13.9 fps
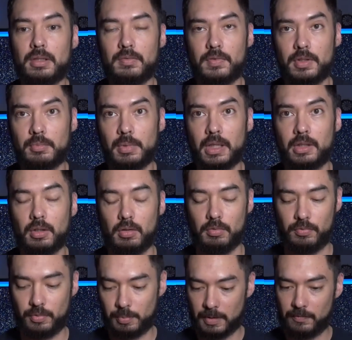the VideoMic Go
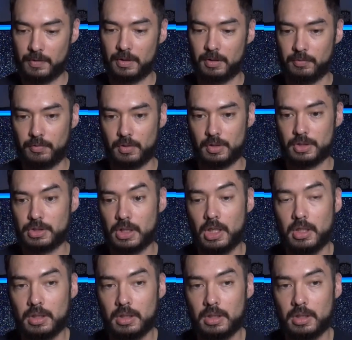for my very first